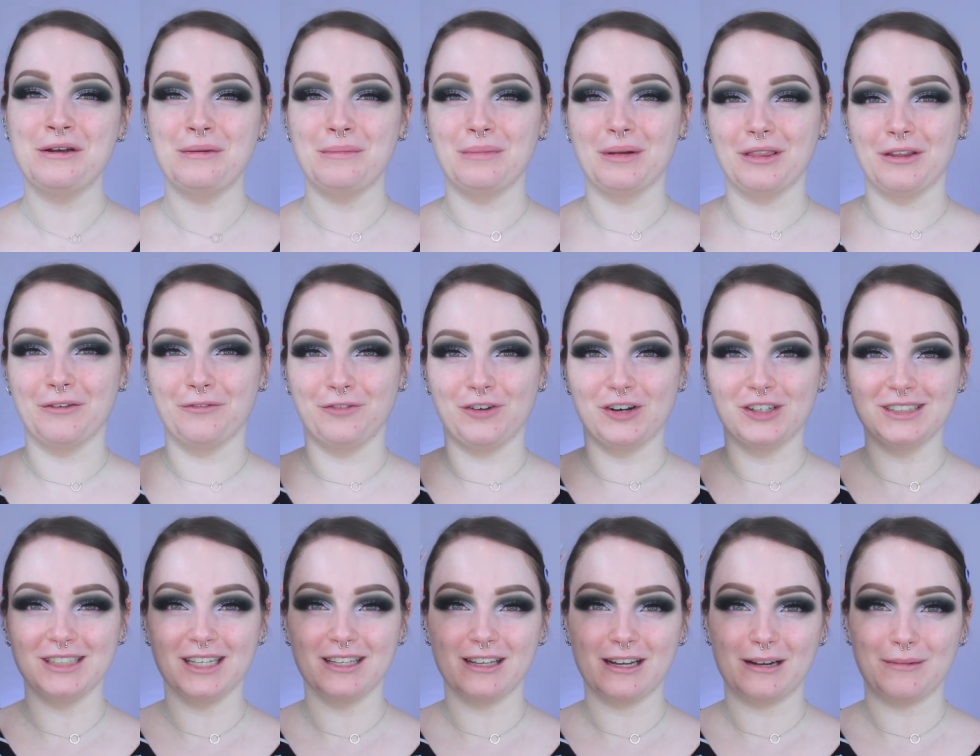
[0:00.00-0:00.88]
But the
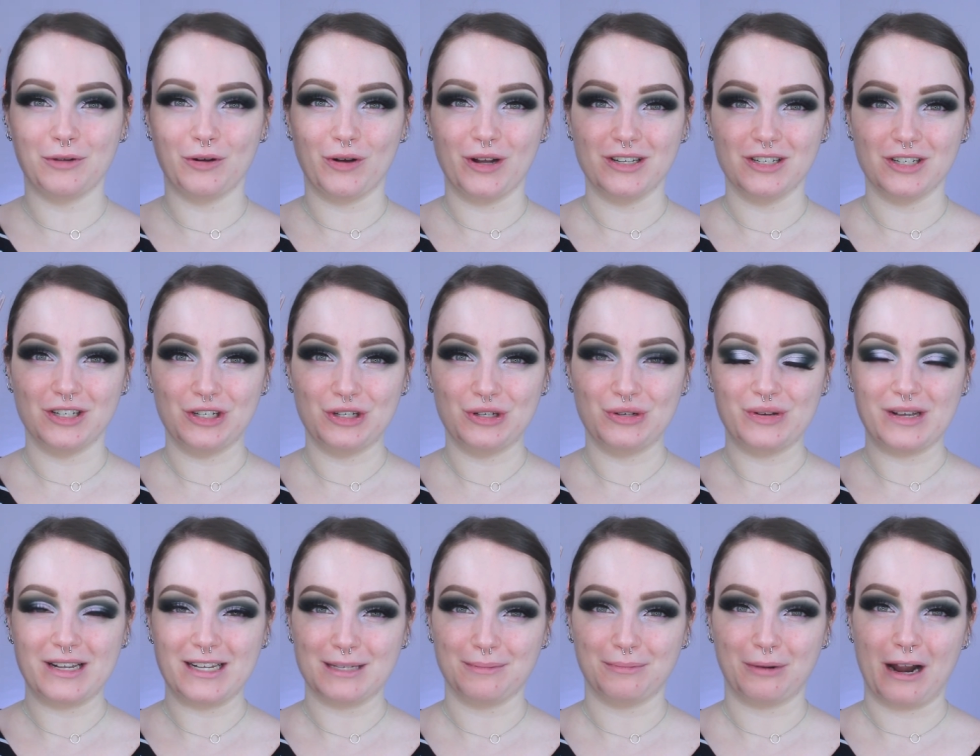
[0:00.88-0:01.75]
first thing that I'm going to do
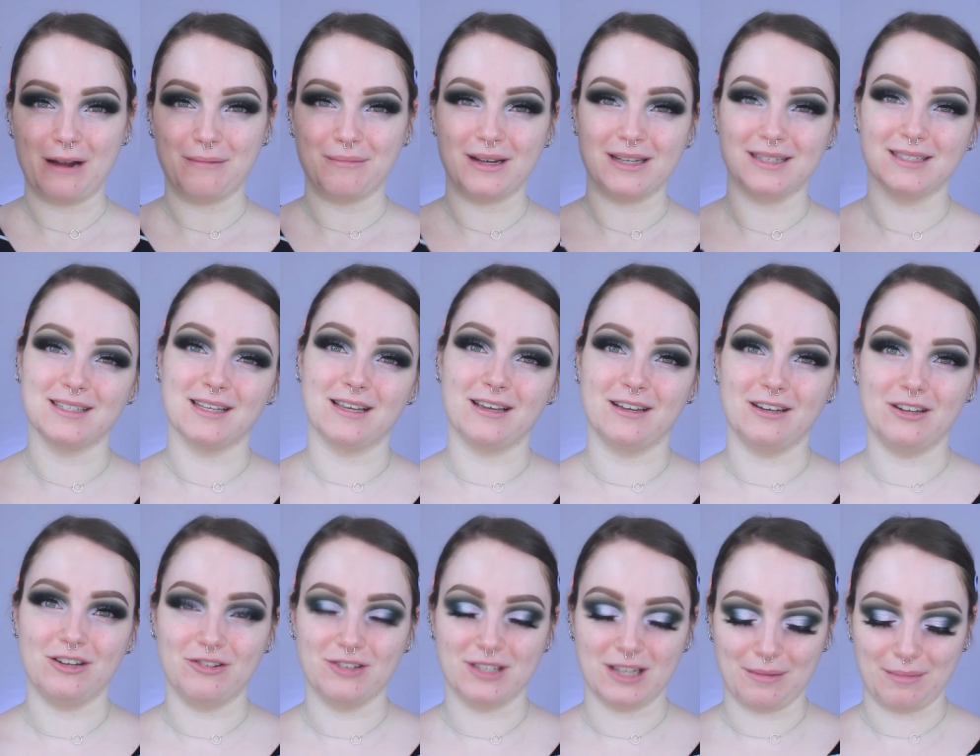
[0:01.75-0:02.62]
is prime my
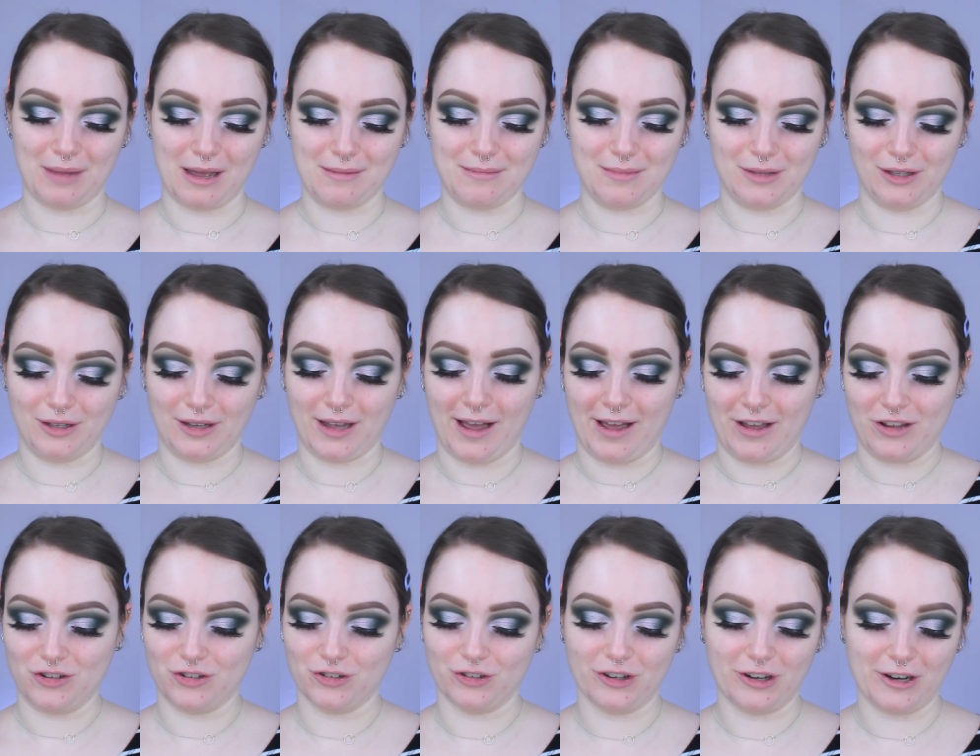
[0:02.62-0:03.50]
skin using my Milk
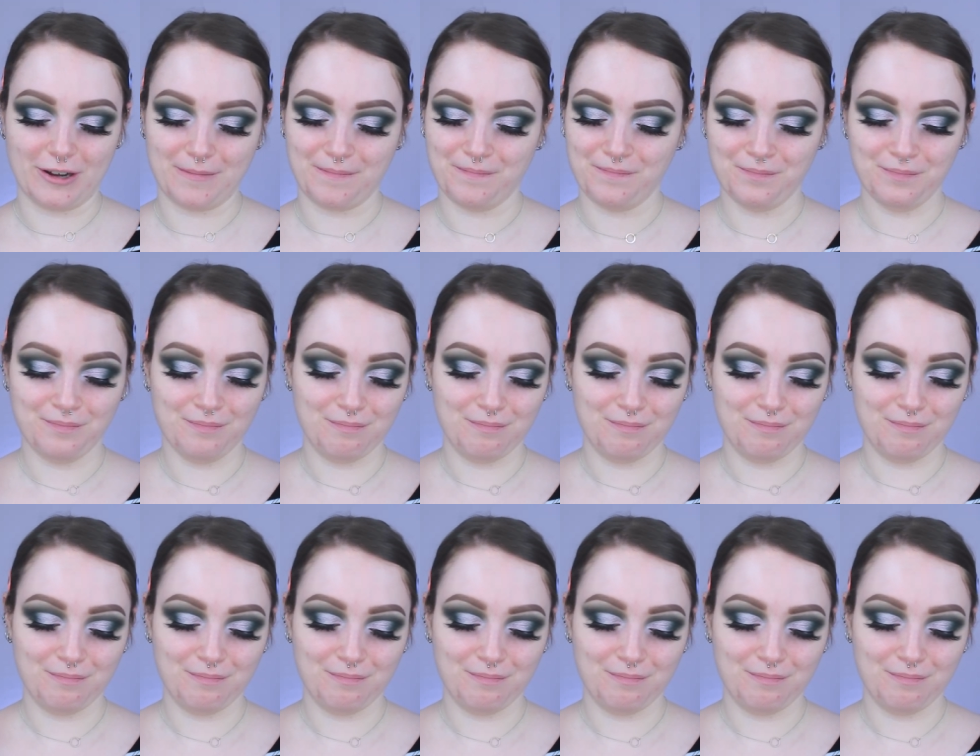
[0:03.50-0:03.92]
Hydro Grip.